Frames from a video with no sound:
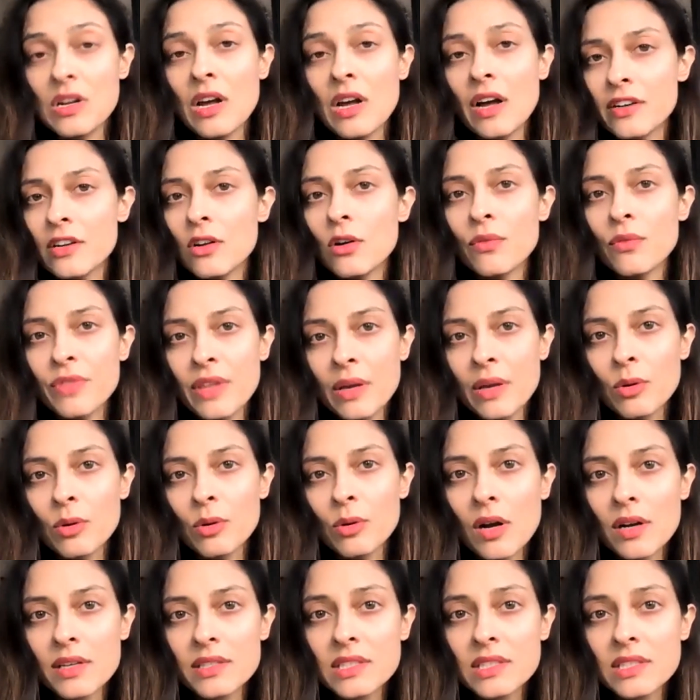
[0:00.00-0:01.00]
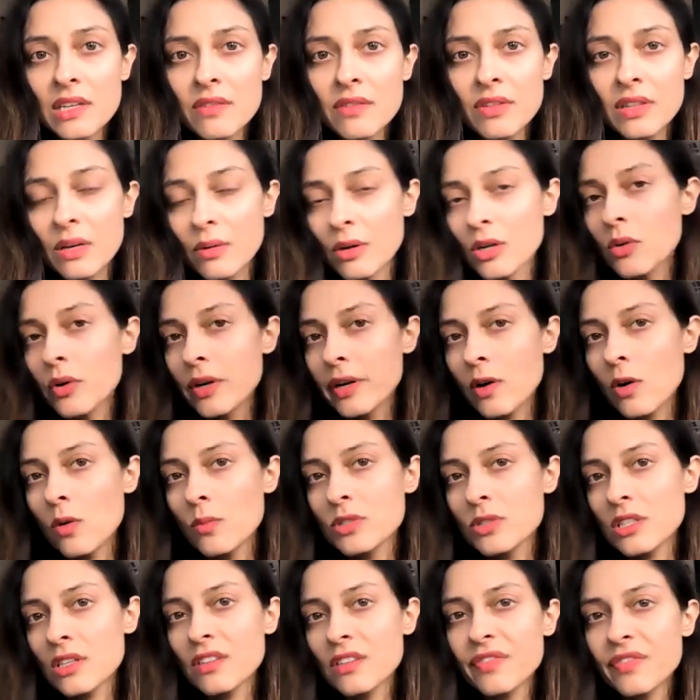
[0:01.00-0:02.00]
not know if they were positive and they were going home
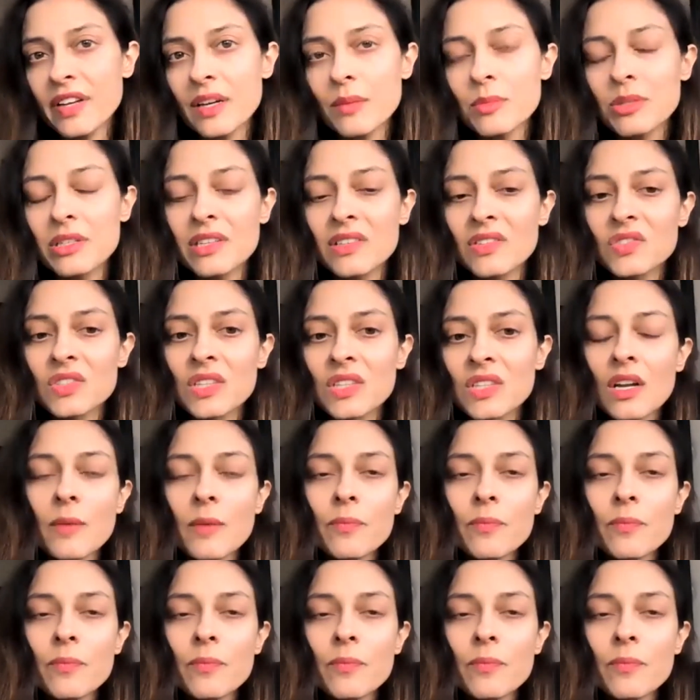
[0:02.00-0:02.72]
to their families.